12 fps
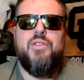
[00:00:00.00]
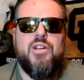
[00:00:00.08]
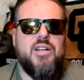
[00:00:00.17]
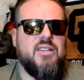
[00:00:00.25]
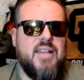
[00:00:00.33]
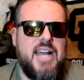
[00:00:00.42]
going
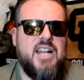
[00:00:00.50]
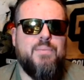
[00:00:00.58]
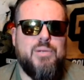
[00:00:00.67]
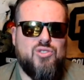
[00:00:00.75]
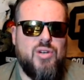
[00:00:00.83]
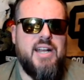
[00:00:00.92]
to line
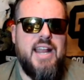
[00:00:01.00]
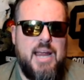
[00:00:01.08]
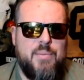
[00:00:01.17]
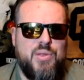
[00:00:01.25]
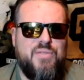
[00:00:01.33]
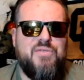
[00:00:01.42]
up and try and
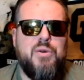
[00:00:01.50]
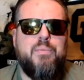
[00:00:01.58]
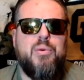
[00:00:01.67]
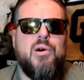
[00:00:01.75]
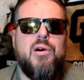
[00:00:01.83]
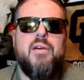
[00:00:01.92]
hammer the
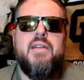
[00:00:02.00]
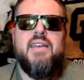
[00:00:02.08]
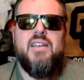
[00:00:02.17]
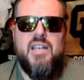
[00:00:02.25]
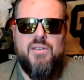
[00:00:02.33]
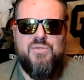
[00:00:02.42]
football,
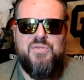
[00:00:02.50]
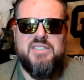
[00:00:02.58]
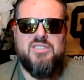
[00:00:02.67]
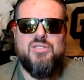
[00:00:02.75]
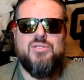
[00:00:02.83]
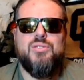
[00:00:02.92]
get
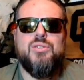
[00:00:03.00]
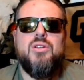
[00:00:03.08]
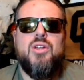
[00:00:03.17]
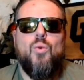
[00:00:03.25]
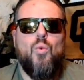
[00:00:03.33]
physical,